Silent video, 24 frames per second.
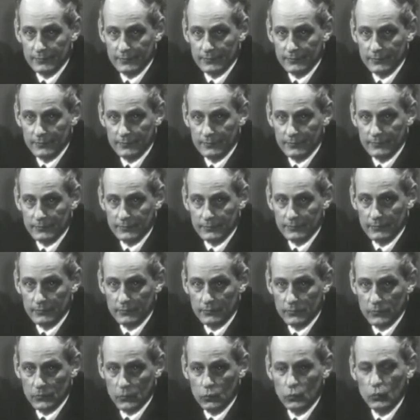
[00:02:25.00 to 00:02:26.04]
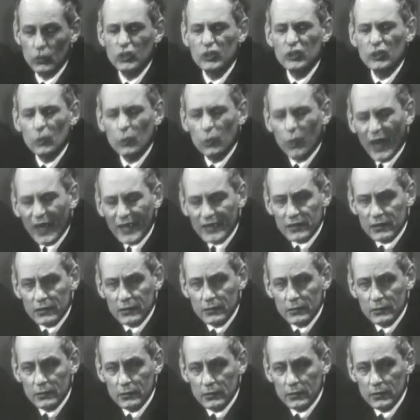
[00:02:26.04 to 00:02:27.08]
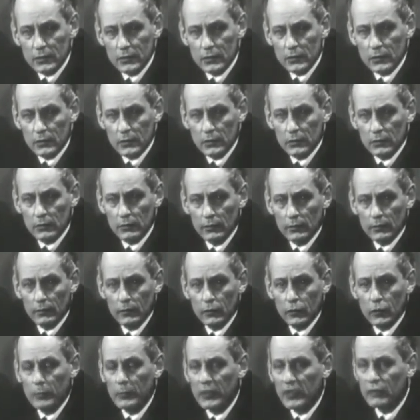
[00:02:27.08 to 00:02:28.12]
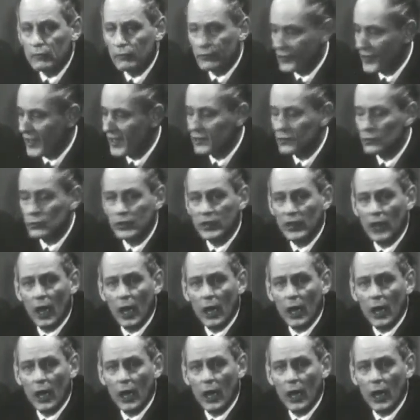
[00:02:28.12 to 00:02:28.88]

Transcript: if you had to? Would you what? Fight. You mean fight with